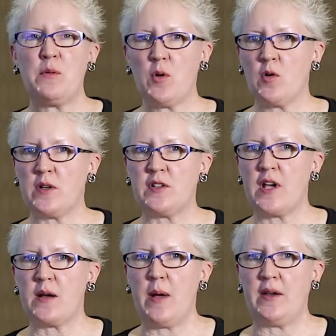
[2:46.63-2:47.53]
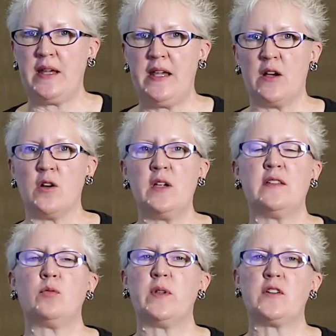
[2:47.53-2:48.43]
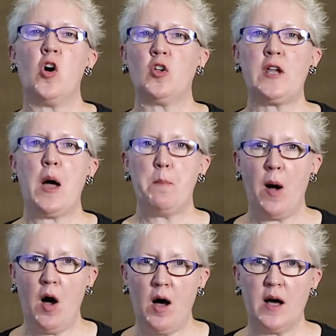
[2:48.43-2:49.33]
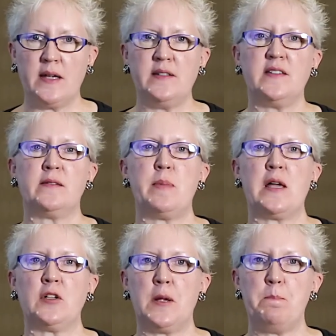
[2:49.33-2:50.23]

we're going to talk about here is what's called a pod, spelled